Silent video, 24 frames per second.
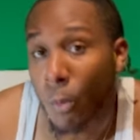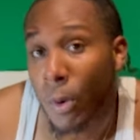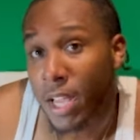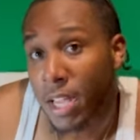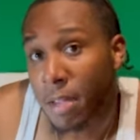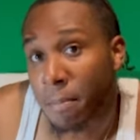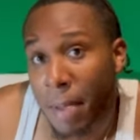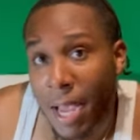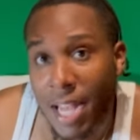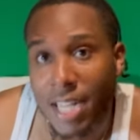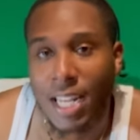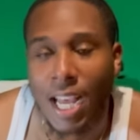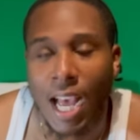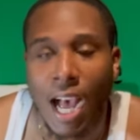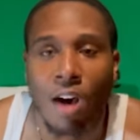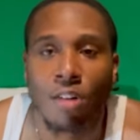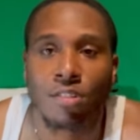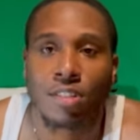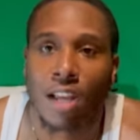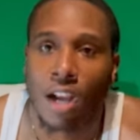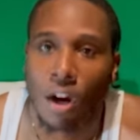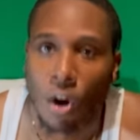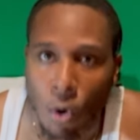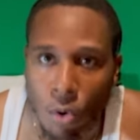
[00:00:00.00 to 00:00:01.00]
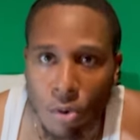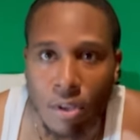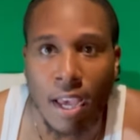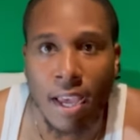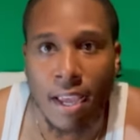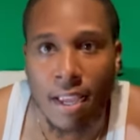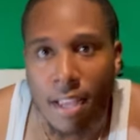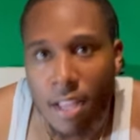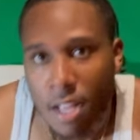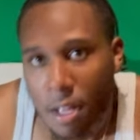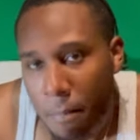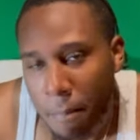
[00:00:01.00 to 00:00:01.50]
When he made that, I was like,
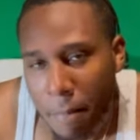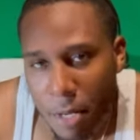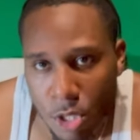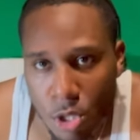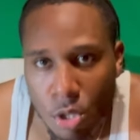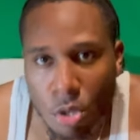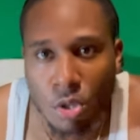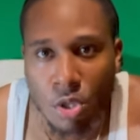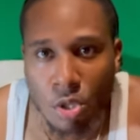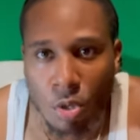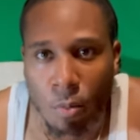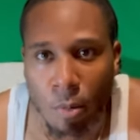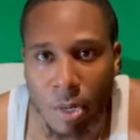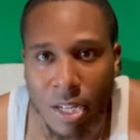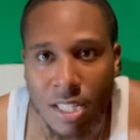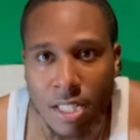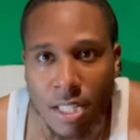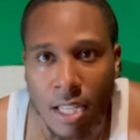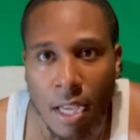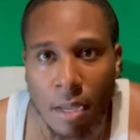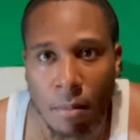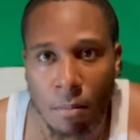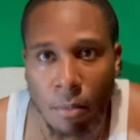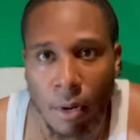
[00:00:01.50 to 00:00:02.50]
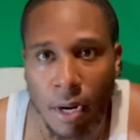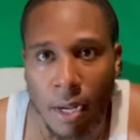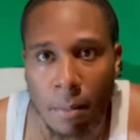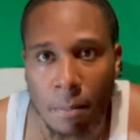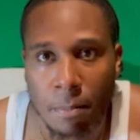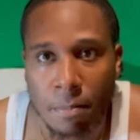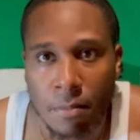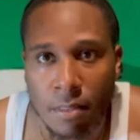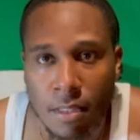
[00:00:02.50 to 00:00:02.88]
okay, Minnesota's going to win this game, right?